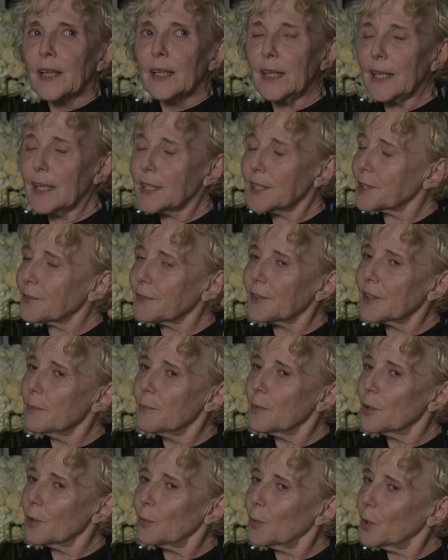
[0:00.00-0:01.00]
Let's
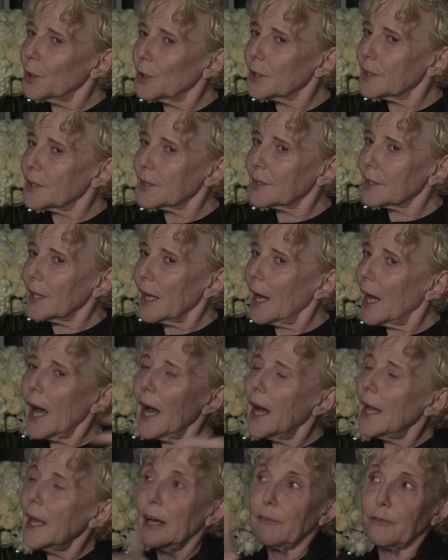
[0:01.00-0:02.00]
film your words.
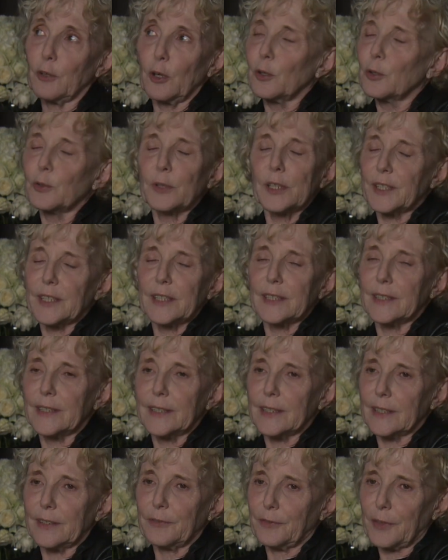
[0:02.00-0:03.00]
I have already
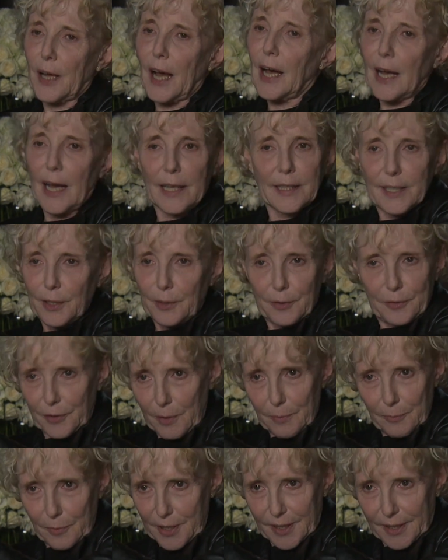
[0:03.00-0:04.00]
I did a
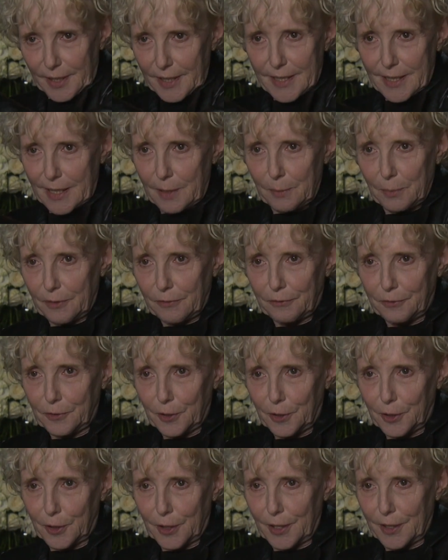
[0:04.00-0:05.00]
film with Christine
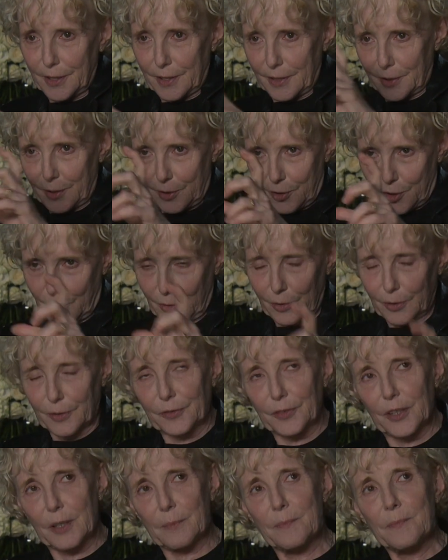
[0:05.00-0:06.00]
before, a short
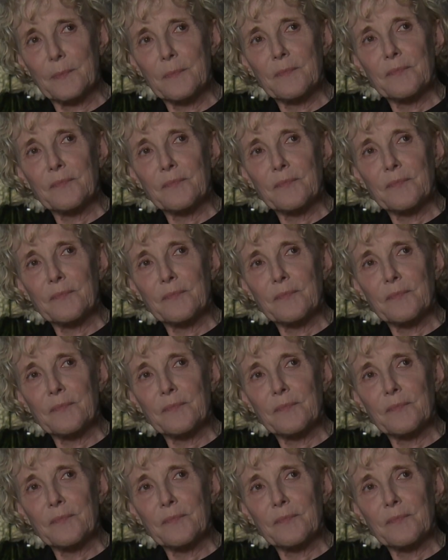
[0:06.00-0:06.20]
film.